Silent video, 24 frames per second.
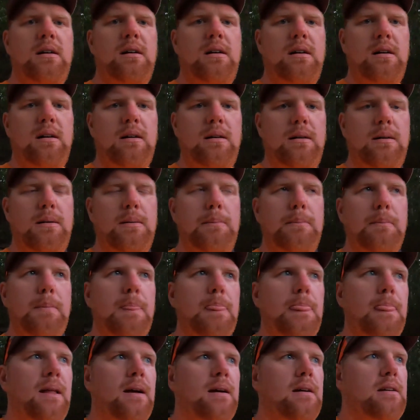
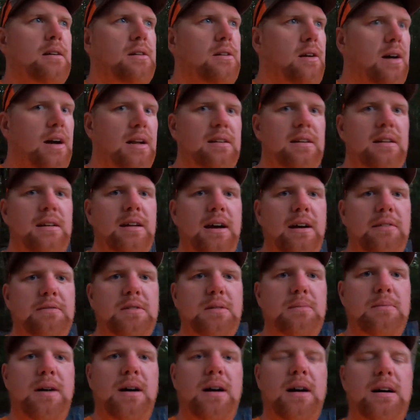you know, I did have
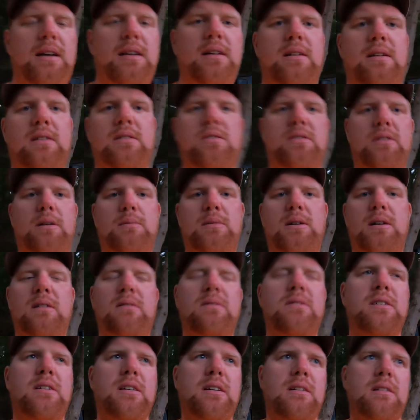to buy. Some
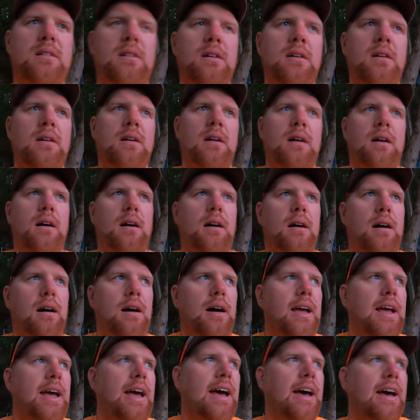of it
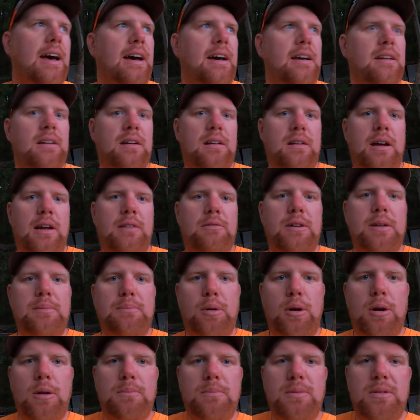I had, and I
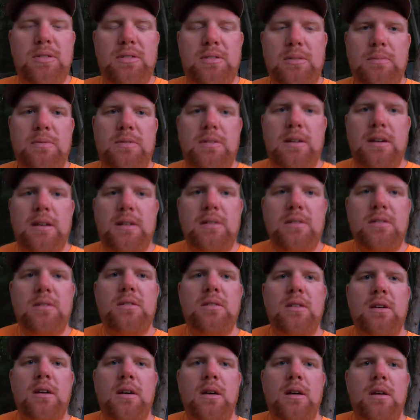repurposed some things.